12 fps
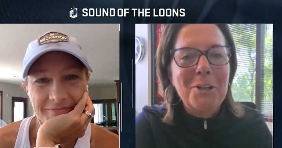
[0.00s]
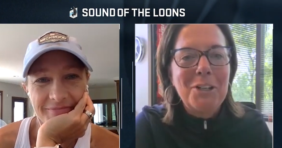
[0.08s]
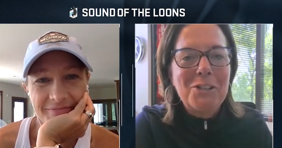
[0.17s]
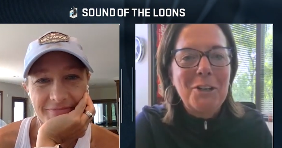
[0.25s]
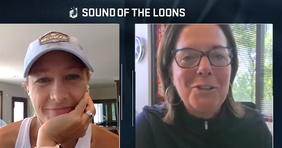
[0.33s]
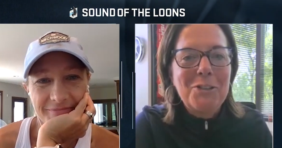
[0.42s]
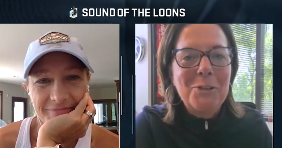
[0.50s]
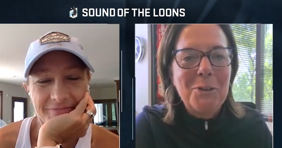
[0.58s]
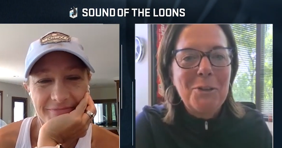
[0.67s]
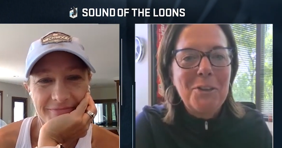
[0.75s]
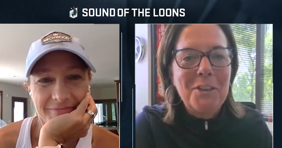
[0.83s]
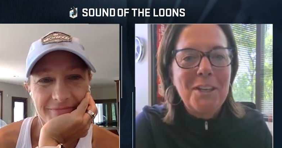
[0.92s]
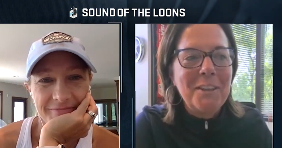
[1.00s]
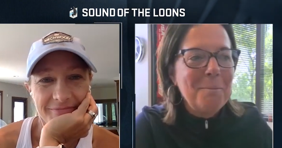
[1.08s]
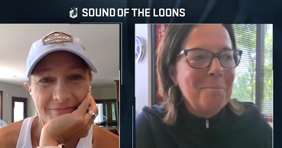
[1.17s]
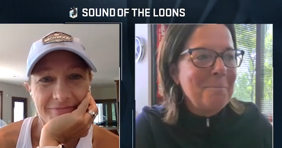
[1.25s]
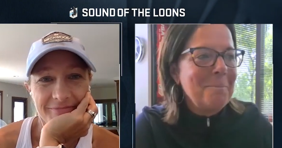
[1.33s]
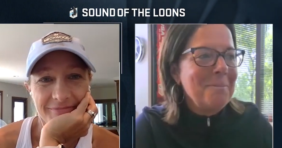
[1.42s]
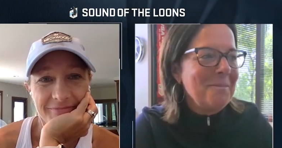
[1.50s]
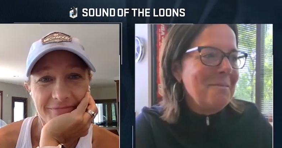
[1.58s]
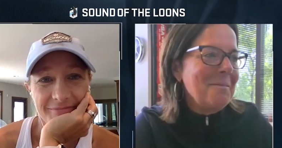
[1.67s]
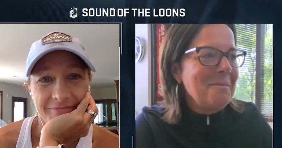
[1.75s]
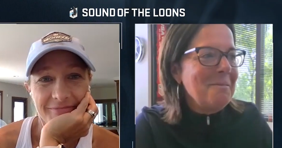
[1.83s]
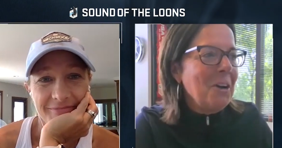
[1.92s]
Speaker 1: but it's also the thing that
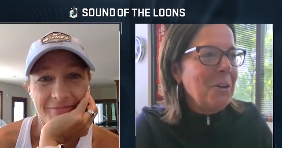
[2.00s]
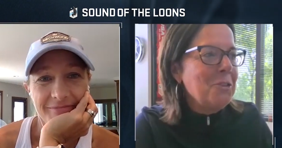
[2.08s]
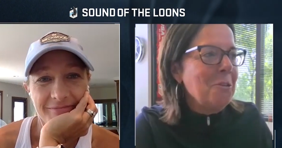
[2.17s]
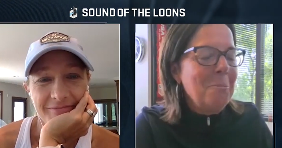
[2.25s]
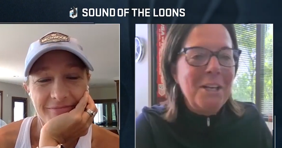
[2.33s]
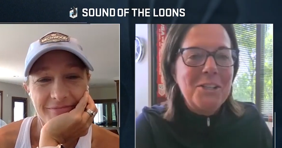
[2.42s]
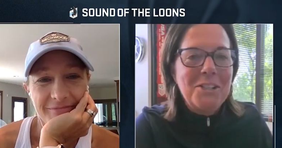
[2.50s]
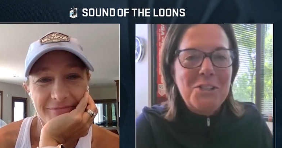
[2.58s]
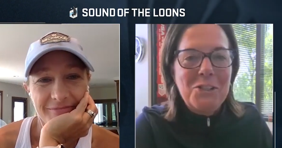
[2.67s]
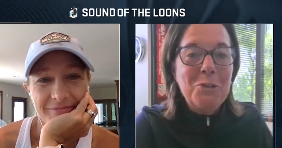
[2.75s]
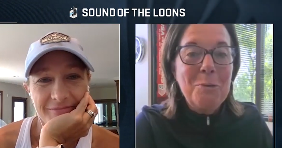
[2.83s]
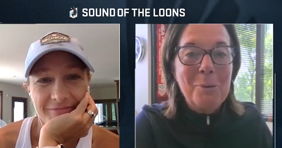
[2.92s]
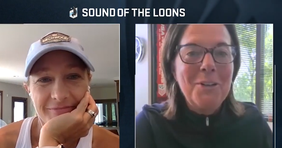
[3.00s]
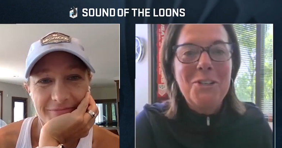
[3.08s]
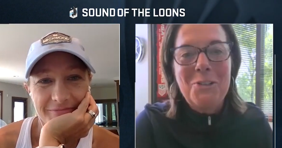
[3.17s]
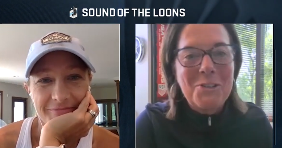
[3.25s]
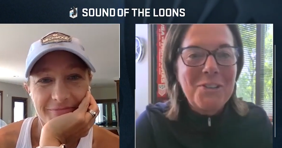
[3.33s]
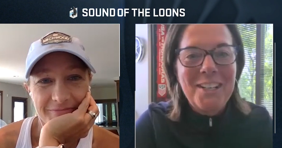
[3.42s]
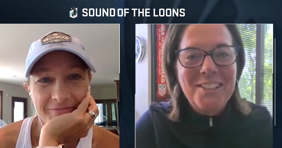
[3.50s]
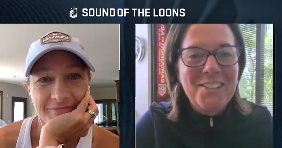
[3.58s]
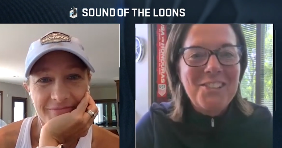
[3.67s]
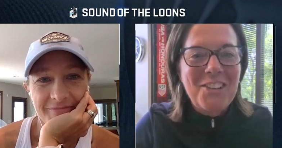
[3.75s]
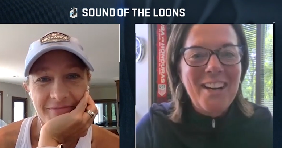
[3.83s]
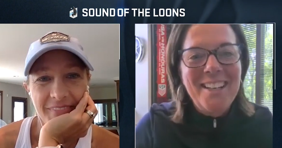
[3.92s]
also makes it super interesting to
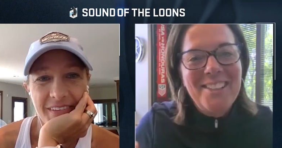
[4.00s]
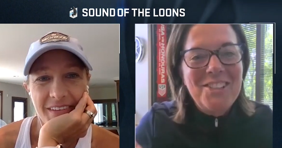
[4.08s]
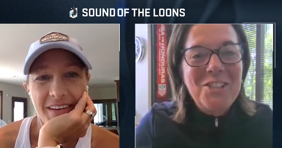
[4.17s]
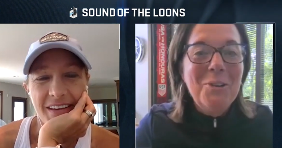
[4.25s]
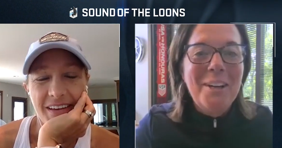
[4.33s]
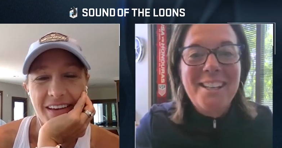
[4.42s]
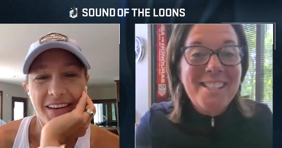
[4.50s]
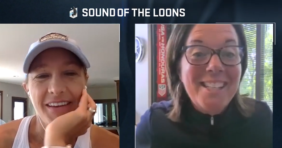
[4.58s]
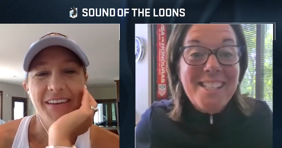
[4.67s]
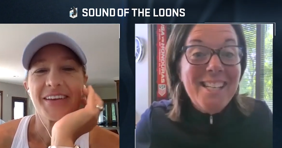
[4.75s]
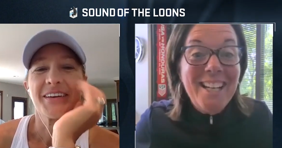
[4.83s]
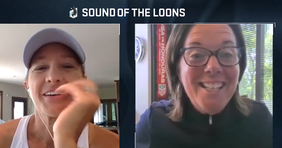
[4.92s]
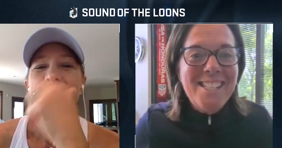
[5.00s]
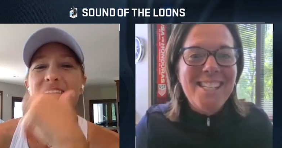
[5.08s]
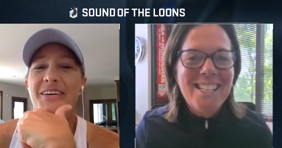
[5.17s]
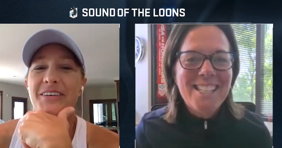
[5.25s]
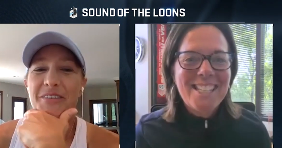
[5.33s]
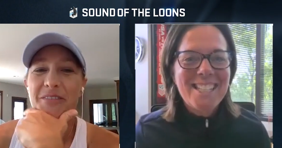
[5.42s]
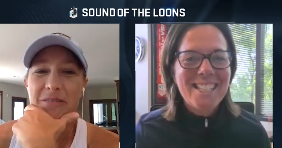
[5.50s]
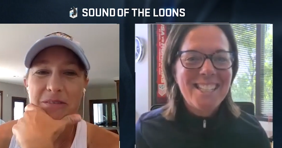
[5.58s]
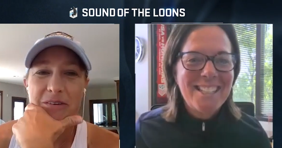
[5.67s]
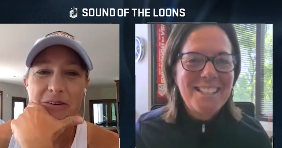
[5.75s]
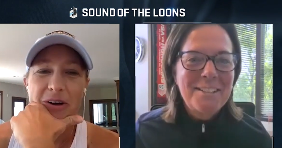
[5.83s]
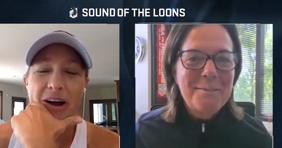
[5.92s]
try to do it because it's not easy.
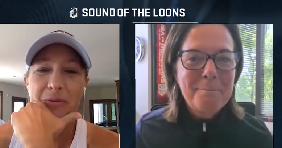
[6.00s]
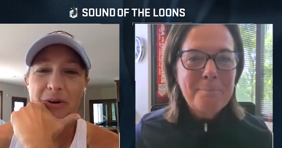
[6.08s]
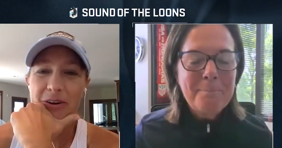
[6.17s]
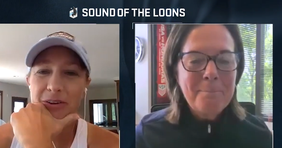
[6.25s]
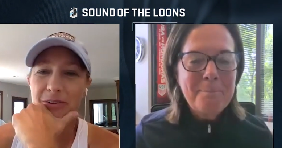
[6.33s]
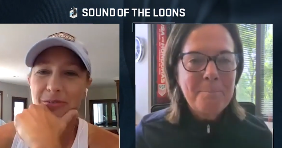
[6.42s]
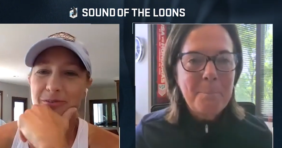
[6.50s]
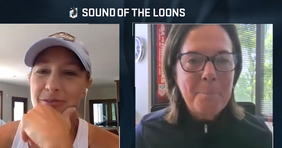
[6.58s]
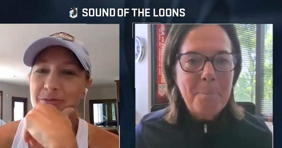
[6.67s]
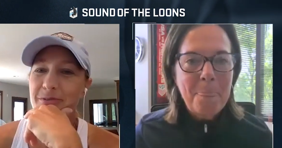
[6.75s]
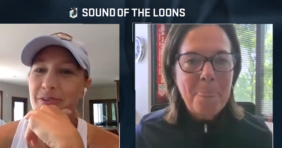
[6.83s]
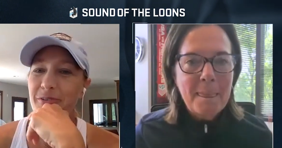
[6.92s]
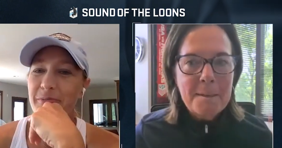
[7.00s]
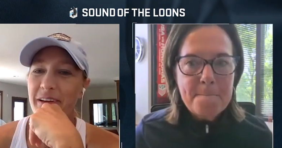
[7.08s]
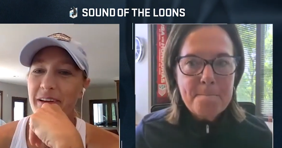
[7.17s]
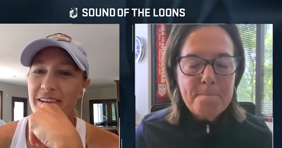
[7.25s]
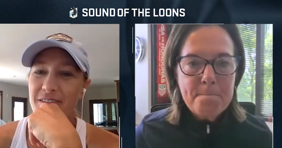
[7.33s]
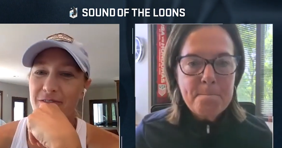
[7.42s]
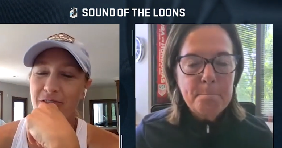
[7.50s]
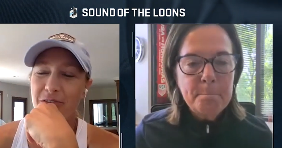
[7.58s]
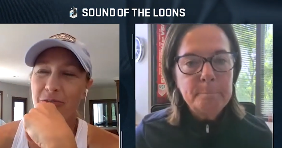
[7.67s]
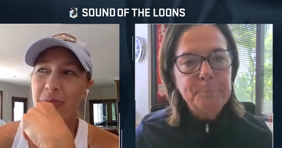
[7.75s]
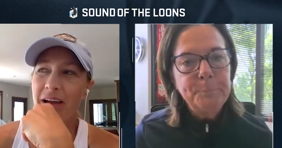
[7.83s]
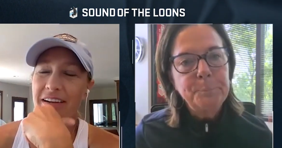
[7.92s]
Speaker 2: I want to know too, though, because, you
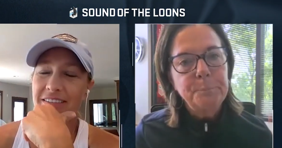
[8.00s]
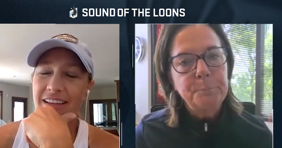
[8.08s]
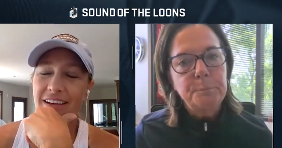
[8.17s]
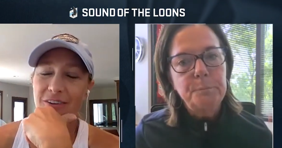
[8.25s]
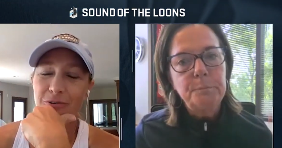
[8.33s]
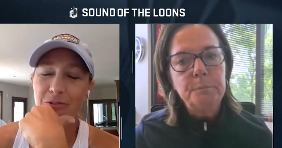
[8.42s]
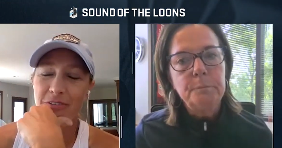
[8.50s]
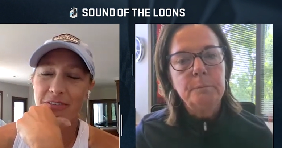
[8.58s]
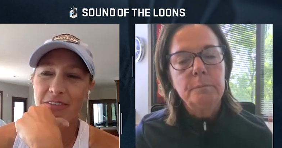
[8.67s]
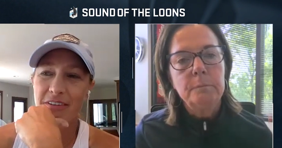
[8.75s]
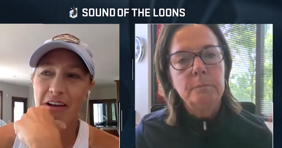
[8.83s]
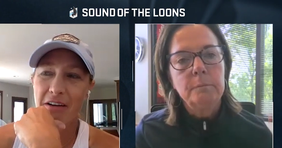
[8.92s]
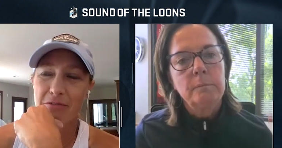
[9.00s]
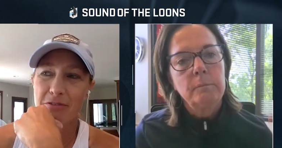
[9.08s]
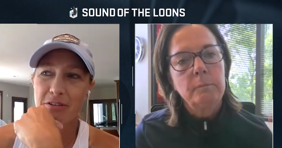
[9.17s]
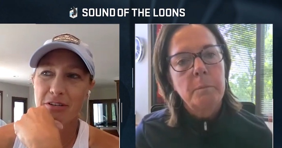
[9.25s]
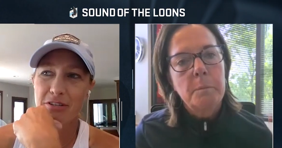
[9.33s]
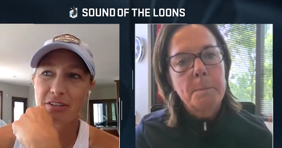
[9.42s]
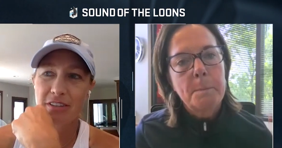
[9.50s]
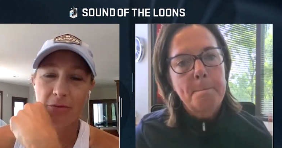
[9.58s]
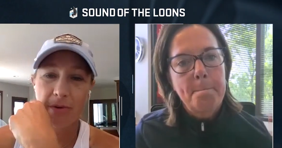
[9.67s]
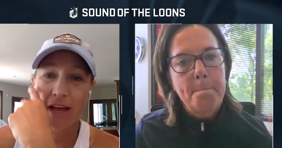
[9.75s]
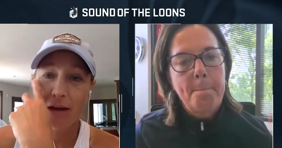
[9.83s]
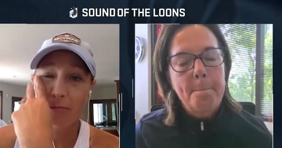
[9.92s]
know, back to that whole conversation that
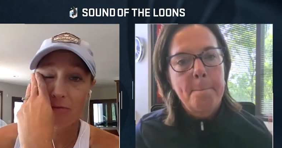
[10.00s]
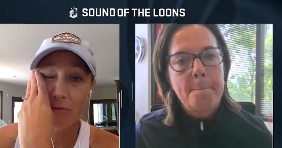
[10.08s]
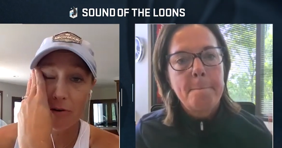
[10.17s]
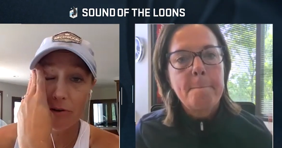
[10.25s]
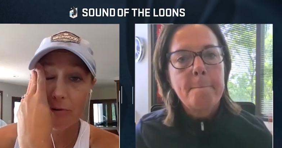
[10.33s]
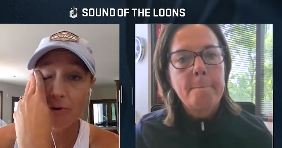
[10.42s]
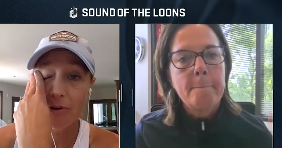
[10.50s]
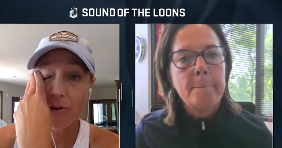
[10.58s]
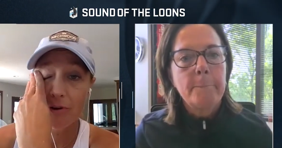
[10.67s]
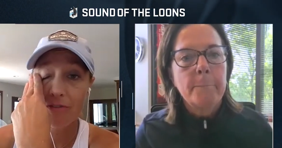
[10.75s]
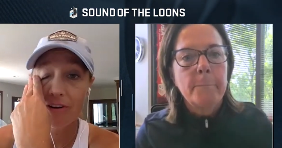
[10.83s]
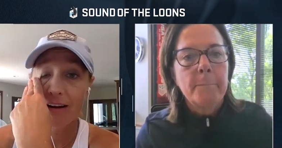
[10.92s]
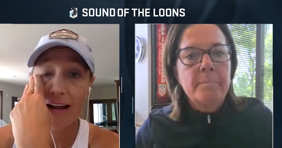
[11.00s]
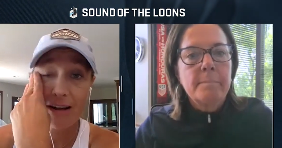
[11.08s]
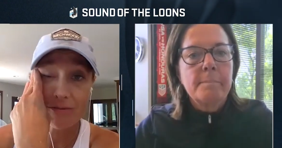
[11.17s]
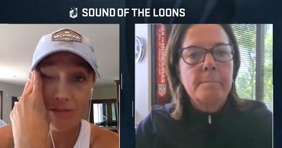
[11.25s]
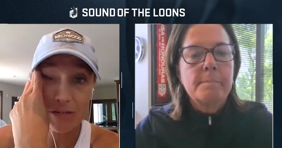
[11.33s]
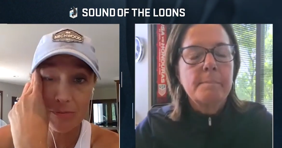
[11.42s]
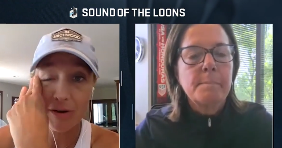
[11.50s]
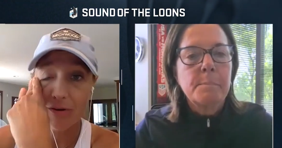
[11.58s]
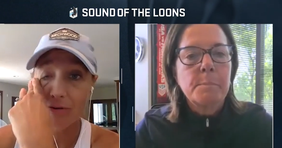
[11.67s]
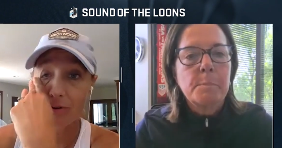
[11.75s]
we had before you were even announced about,